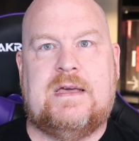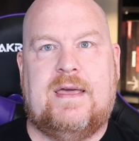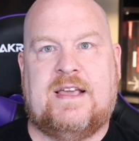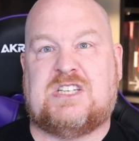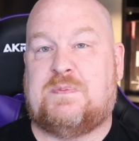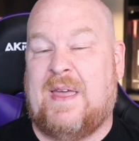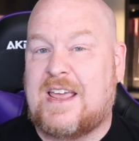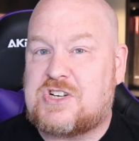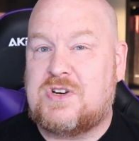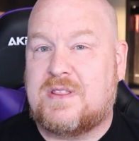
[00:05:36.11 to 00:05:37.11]

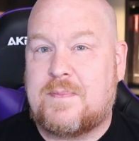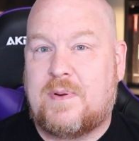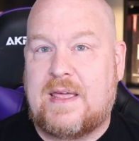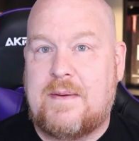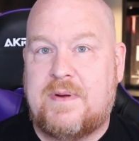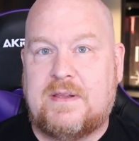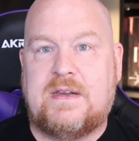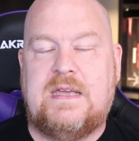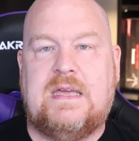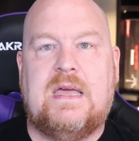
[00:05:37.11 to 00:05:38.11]
expansion on the
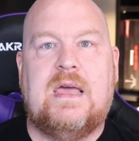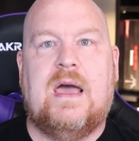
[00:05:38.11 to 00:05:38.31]
playability,